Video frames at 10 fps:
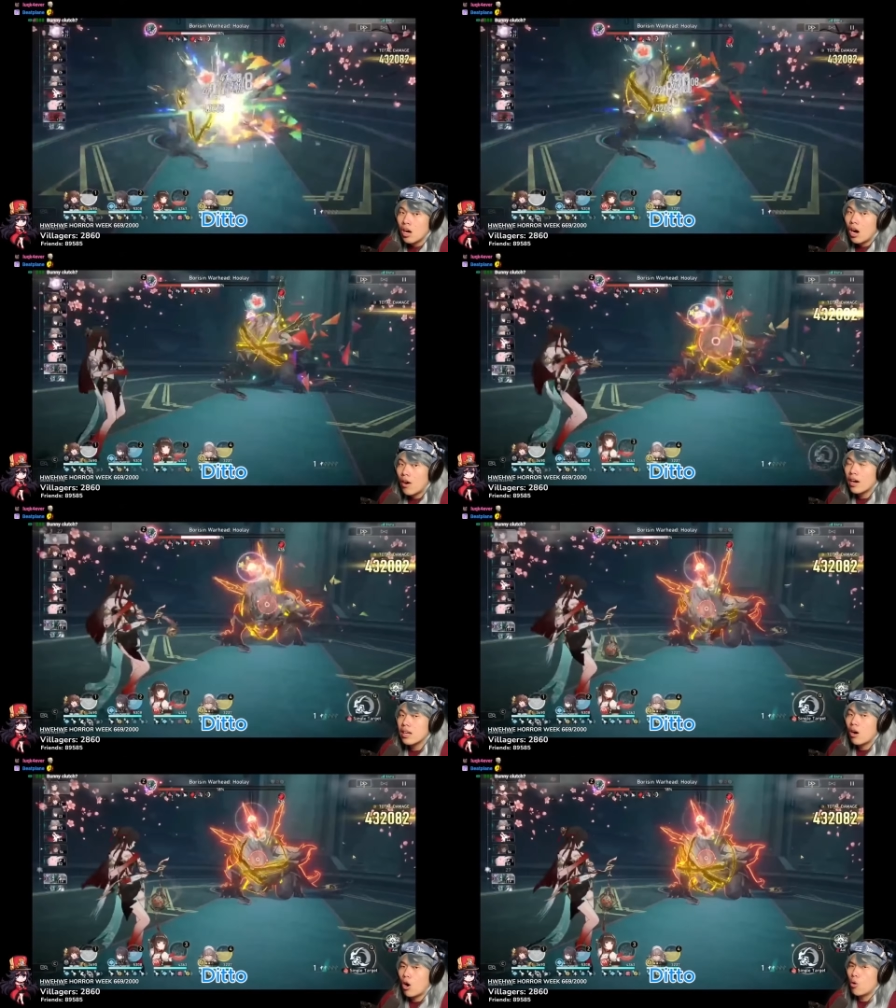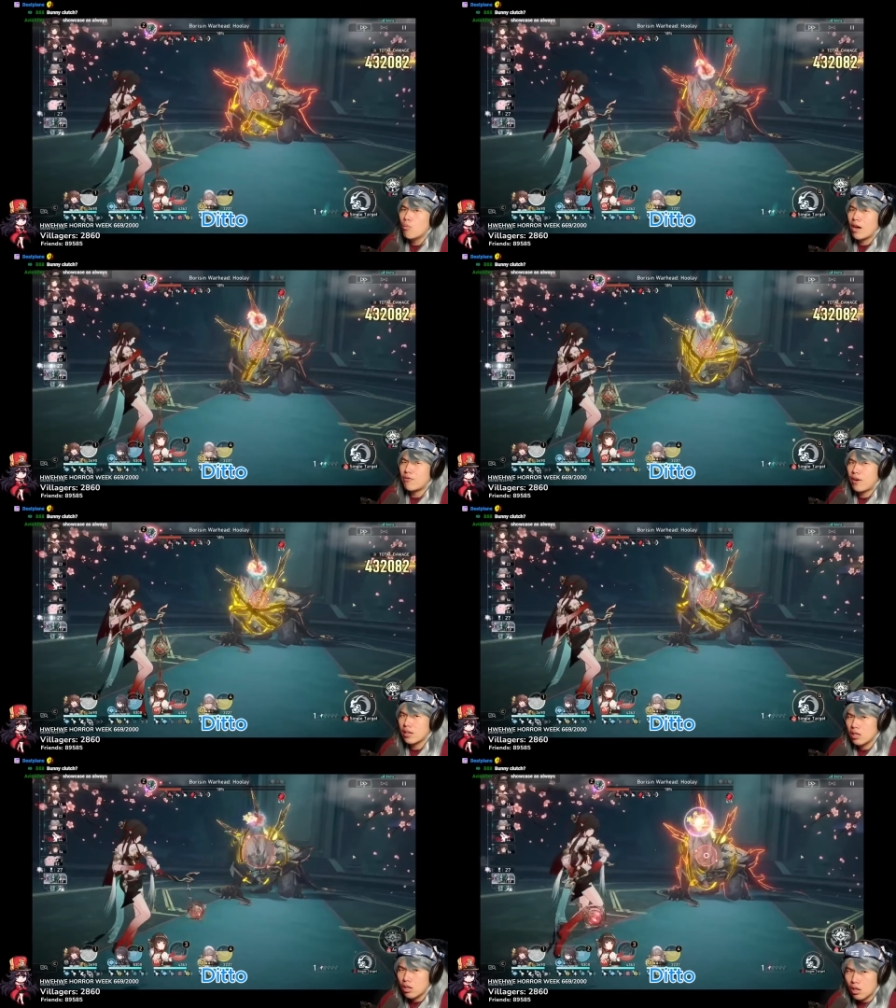Alright, now... Oh my
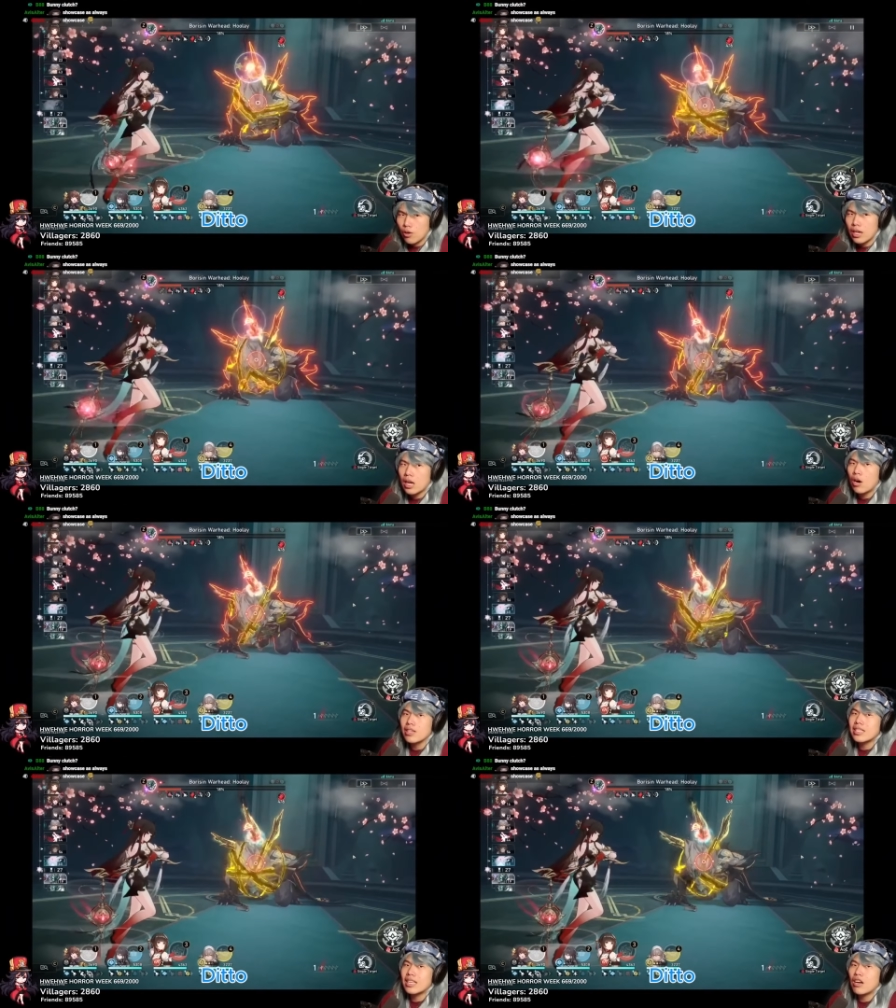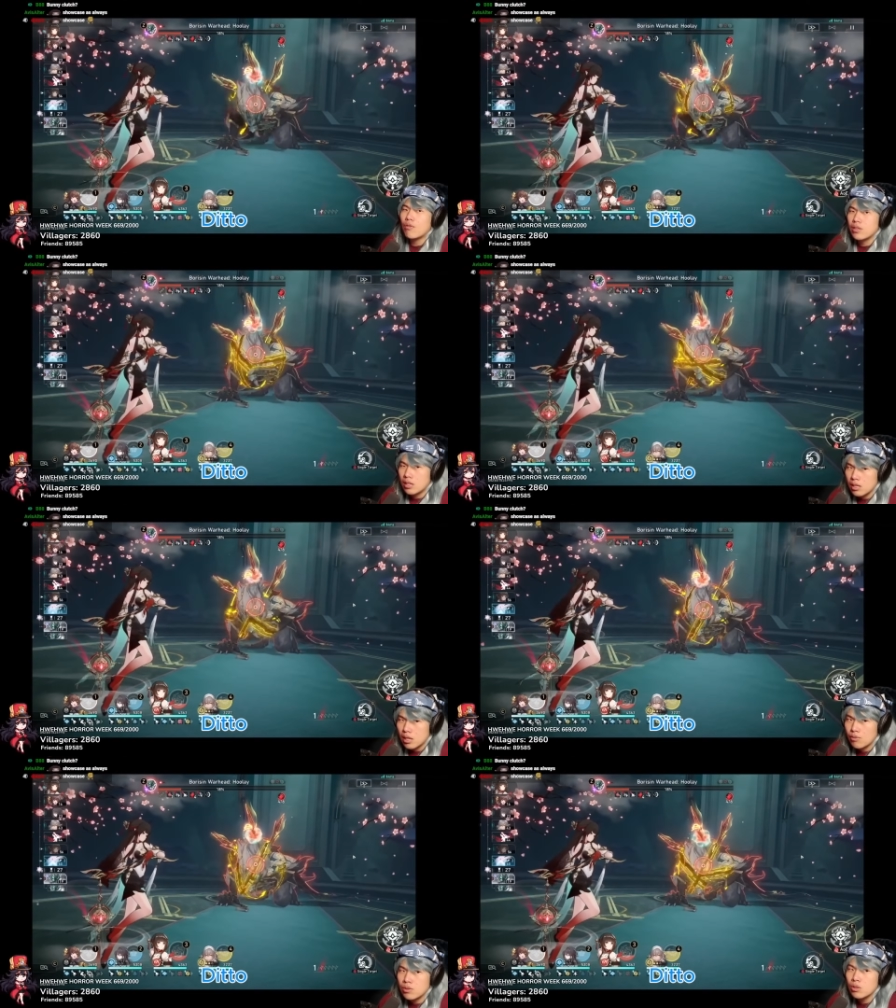fucking god. Okay, now it's definitely
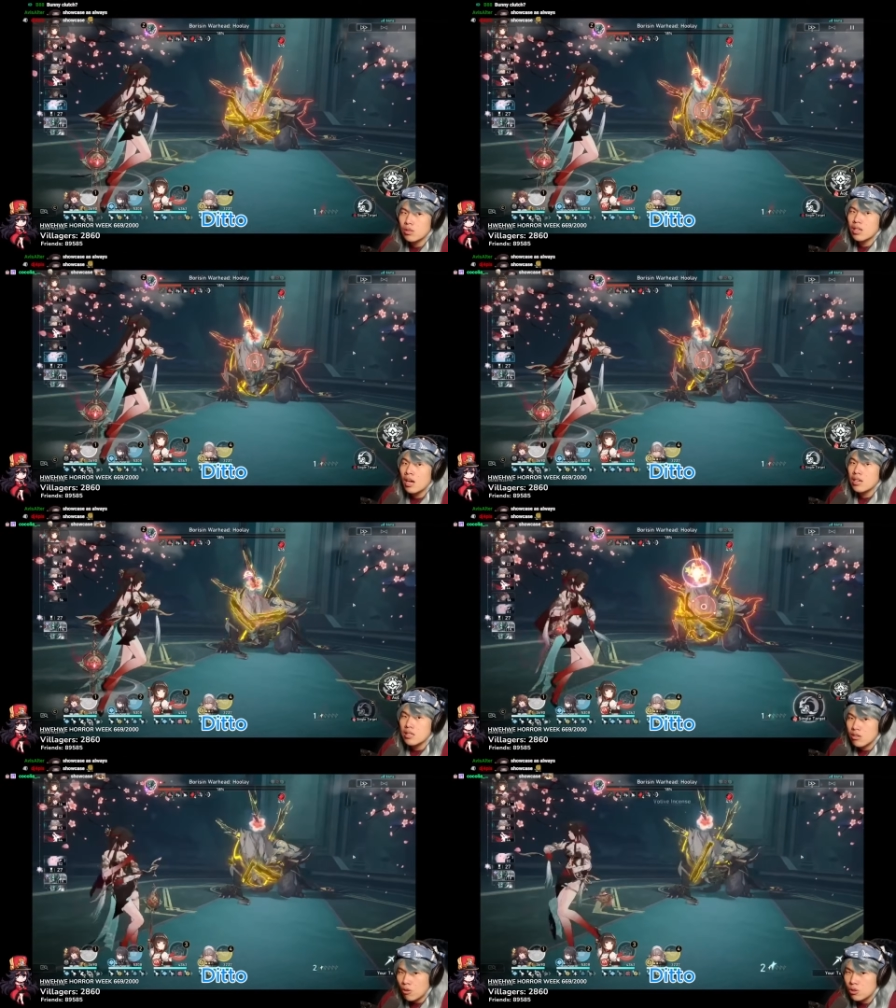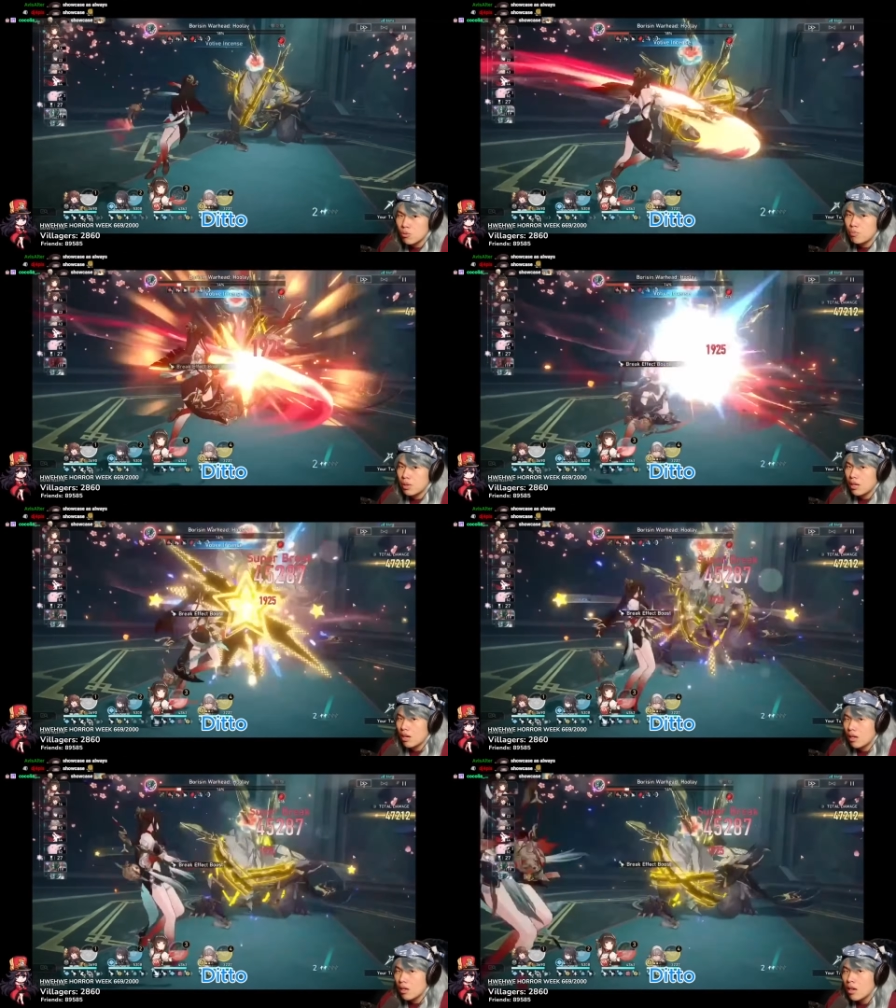enough. So that is going to be
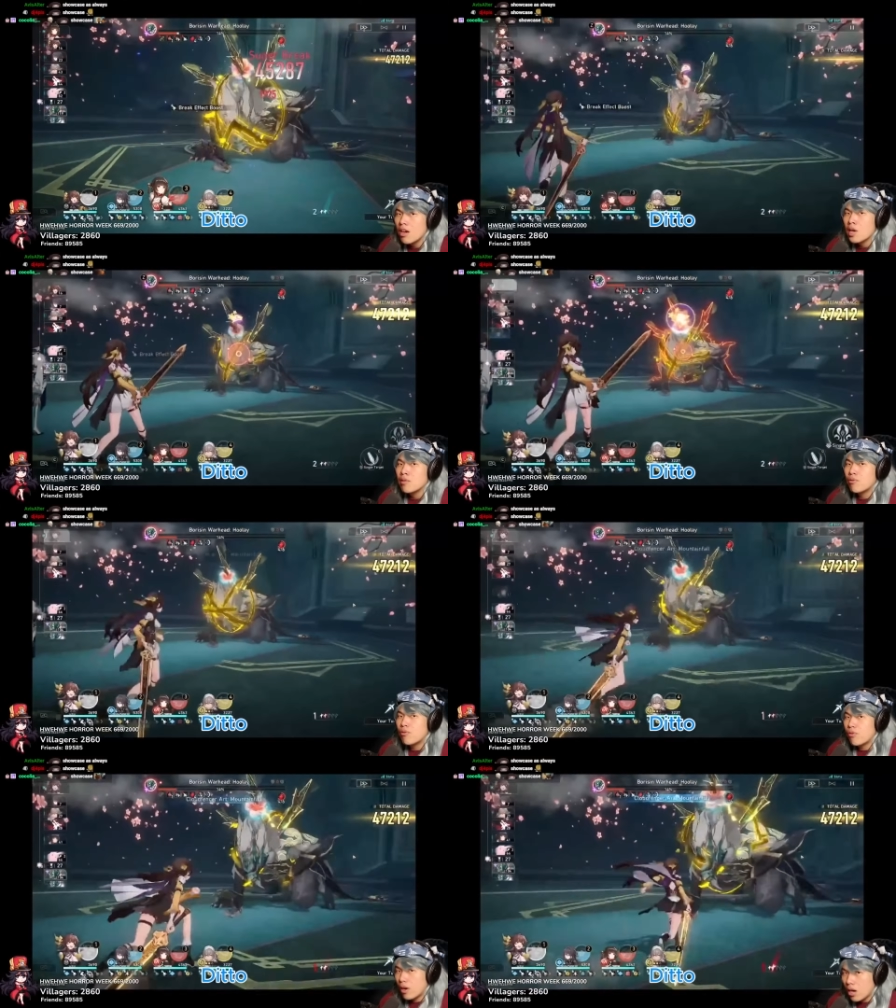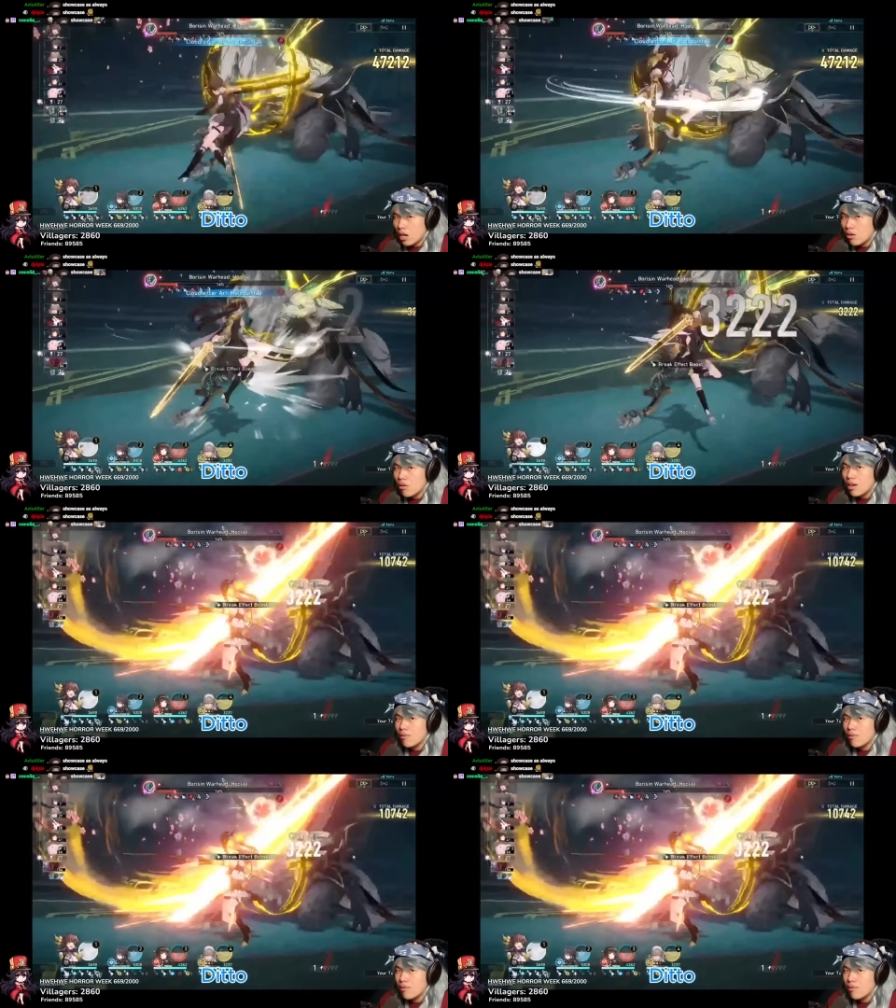a very,